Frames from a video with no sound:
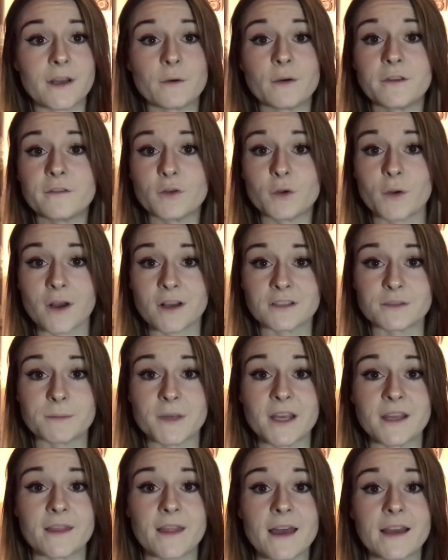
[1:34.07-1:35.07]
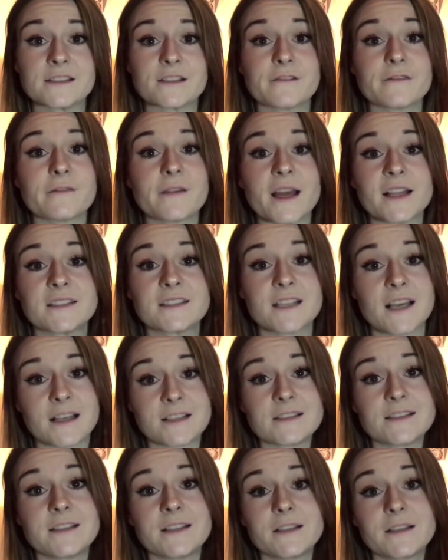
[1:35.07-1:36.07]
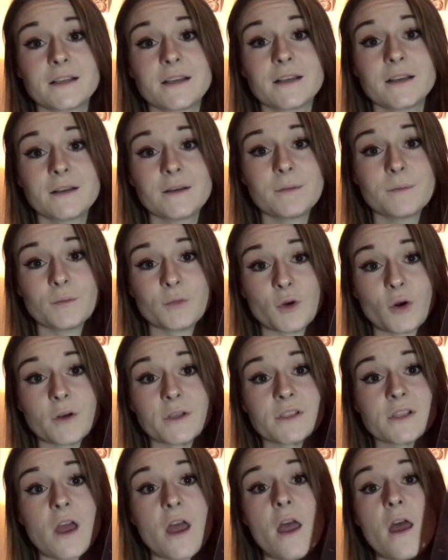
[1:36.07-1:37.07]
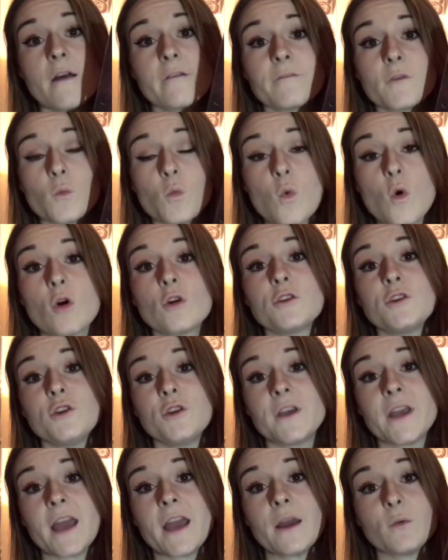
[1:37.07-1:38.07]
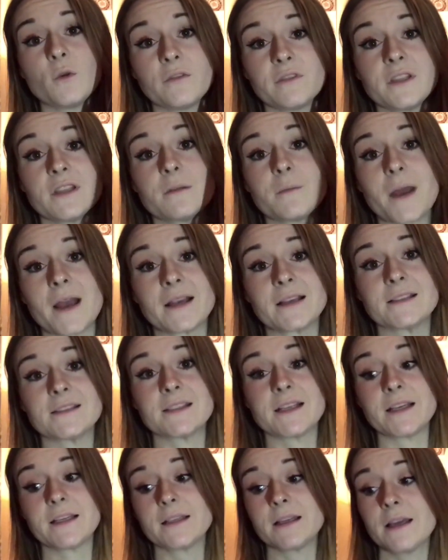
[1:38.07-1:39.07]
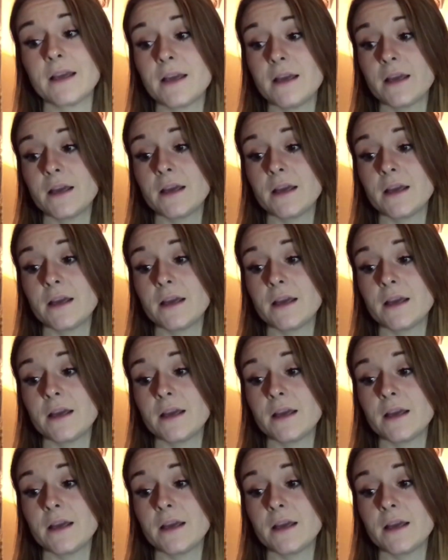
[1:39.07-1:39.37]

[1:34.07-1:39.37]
Now if you ask me, that is a fantastic price for what you get within the magazine.